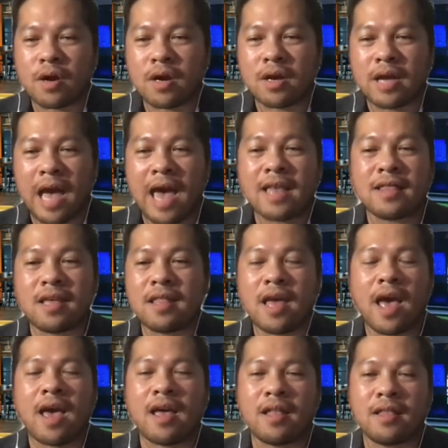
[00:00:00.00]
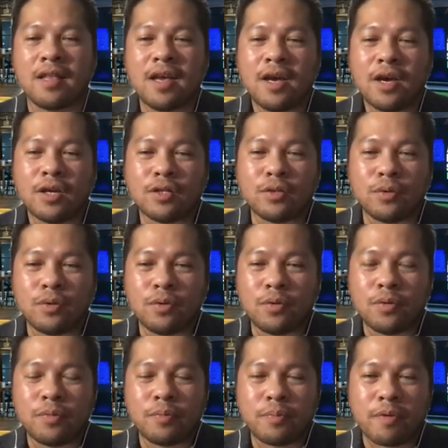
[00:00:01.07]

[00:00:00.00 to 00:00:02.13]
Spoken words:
hand in hand to